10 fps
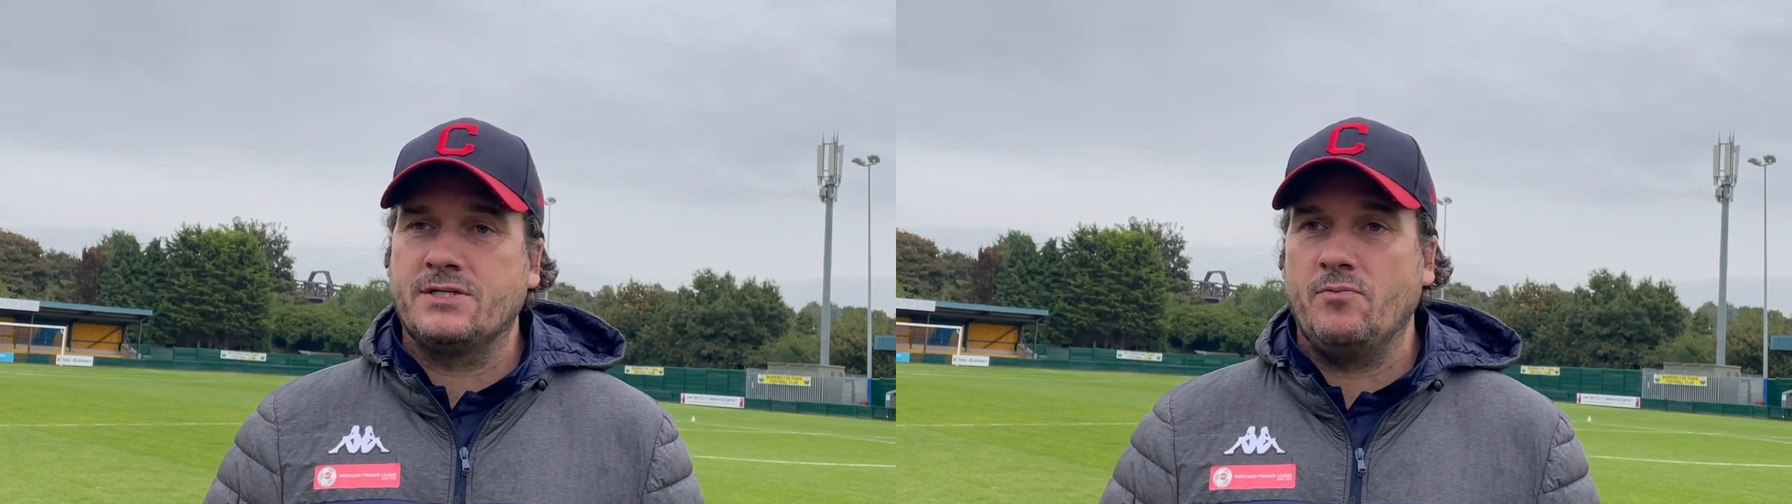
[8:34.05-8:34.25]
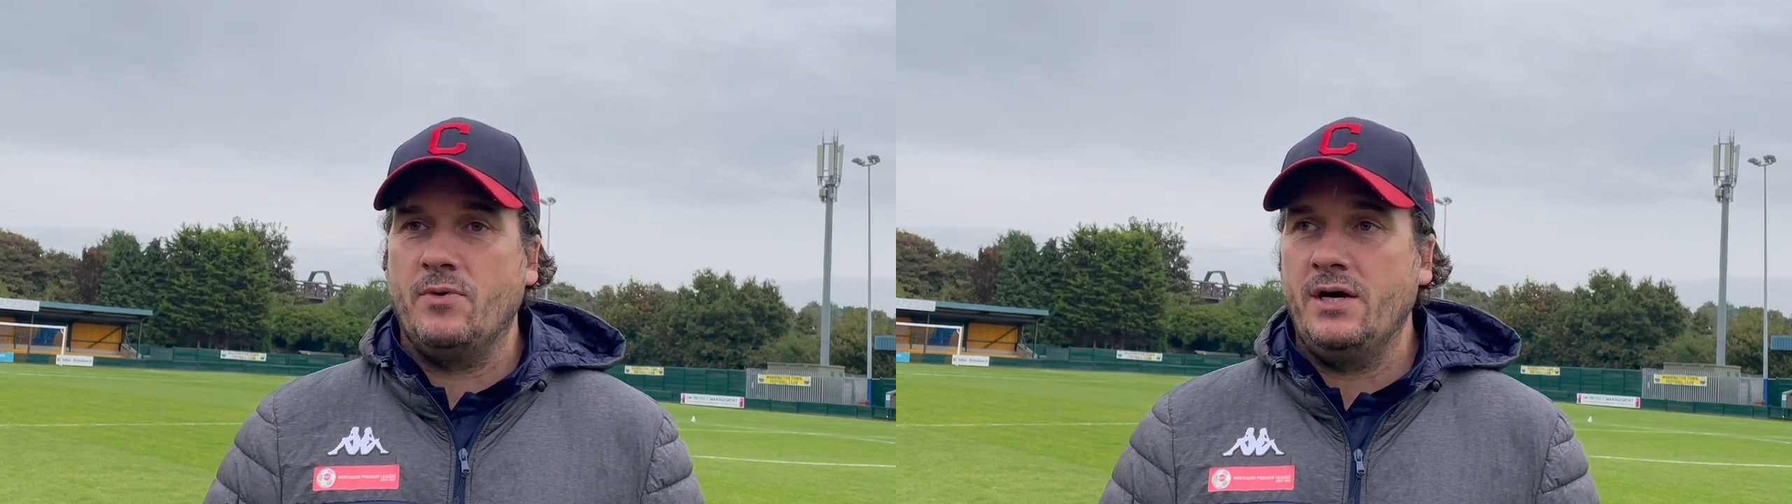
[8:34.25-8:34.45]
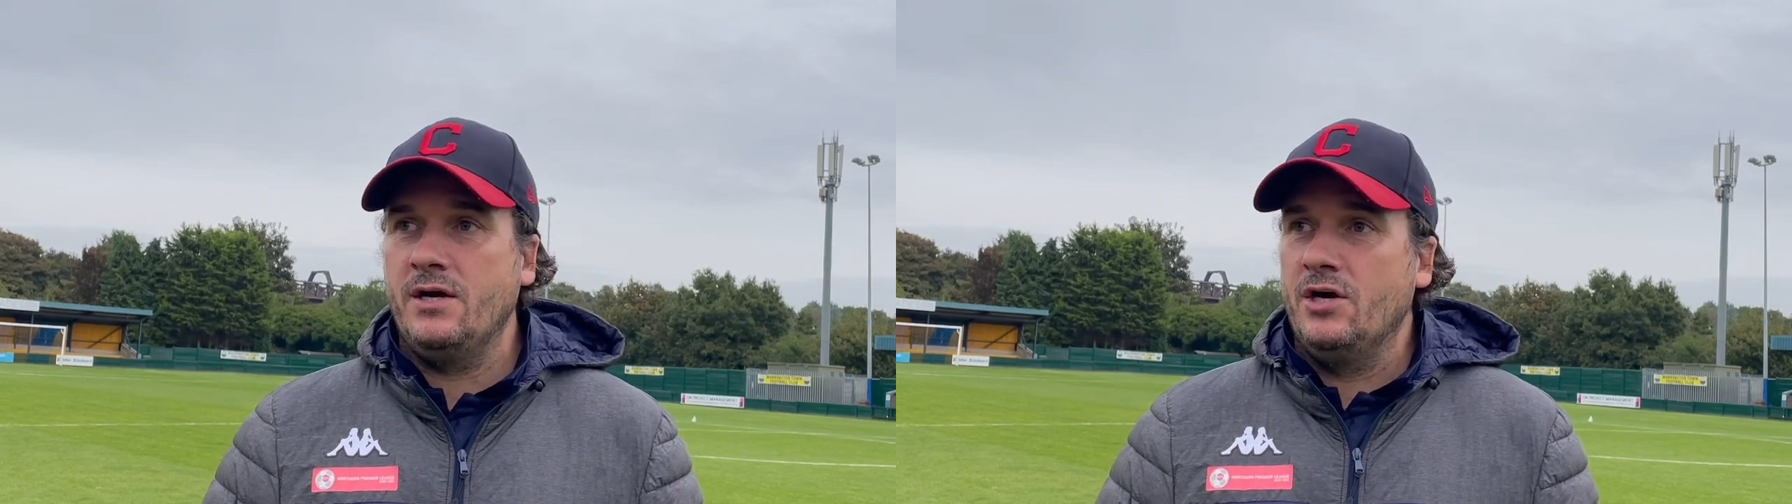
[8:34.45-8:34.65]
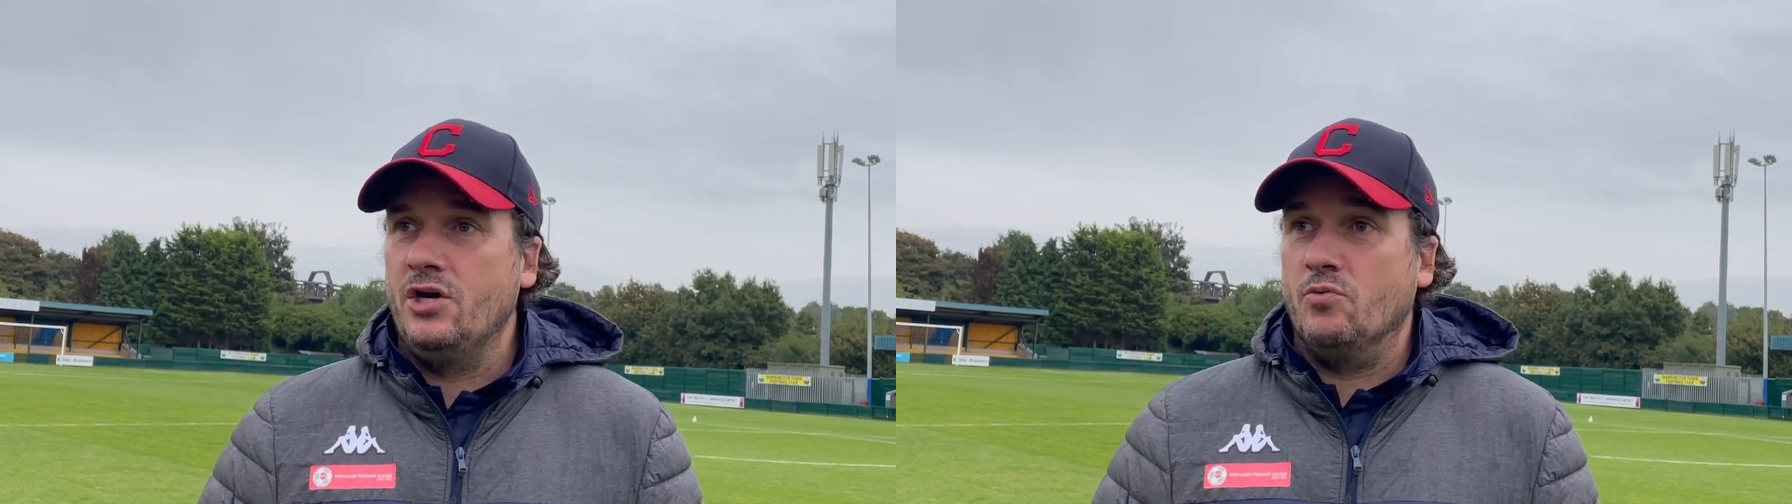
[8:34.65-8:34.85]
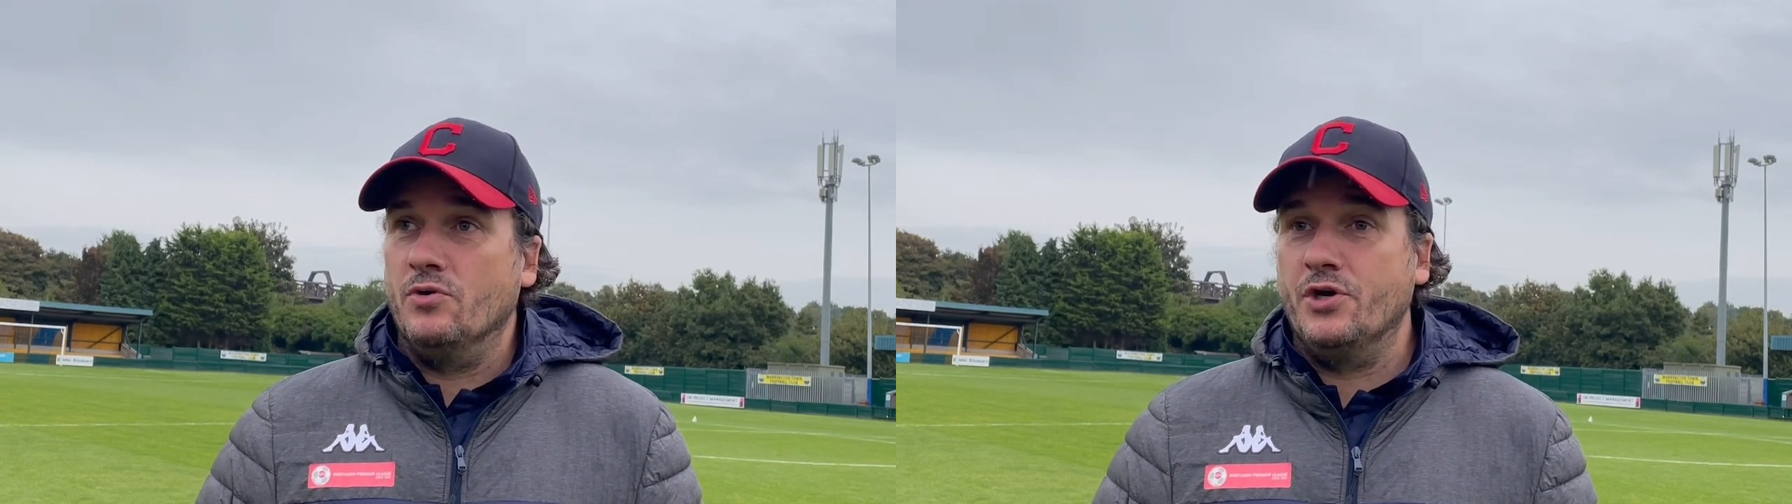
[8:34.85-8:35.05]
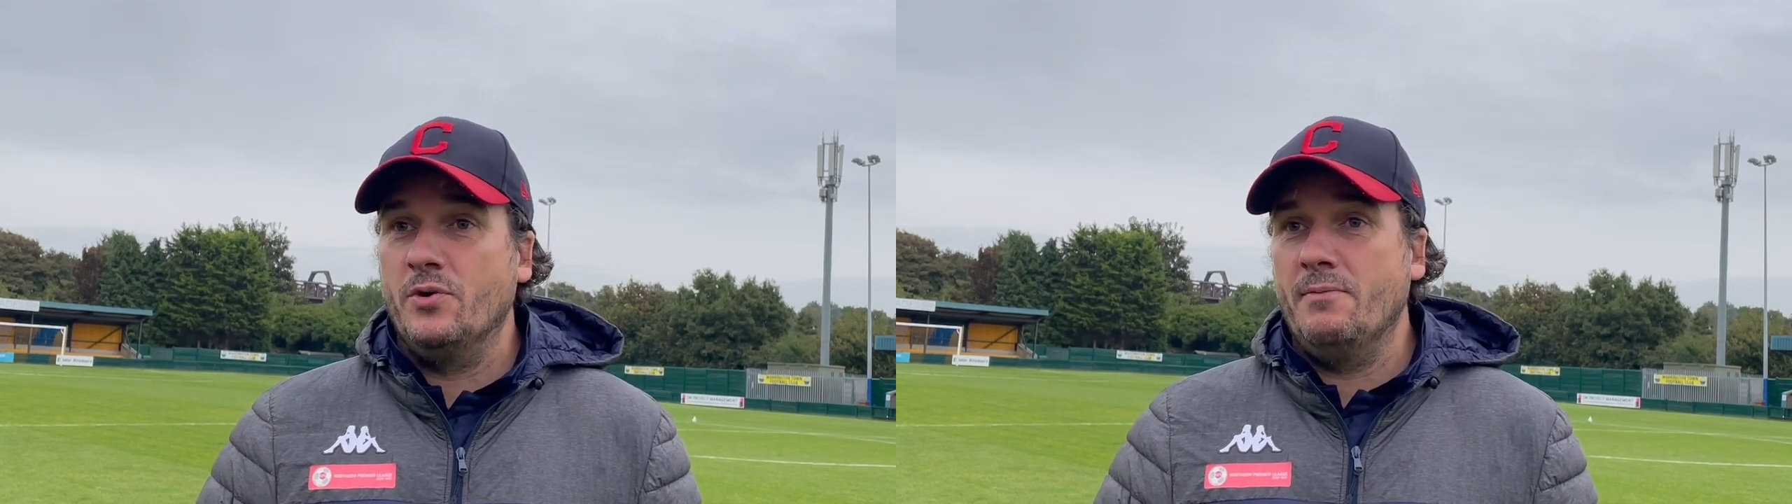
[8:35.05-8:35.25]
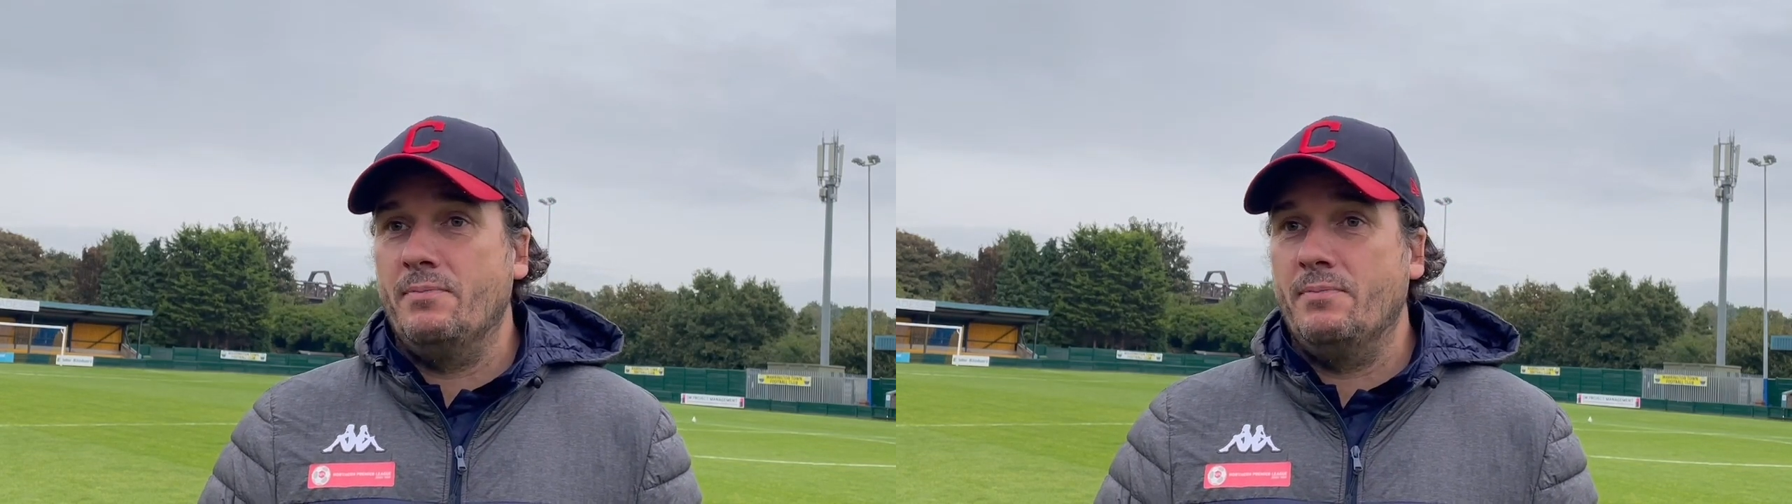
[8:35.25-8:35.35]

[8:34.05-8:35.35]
somewhere, we'll do it.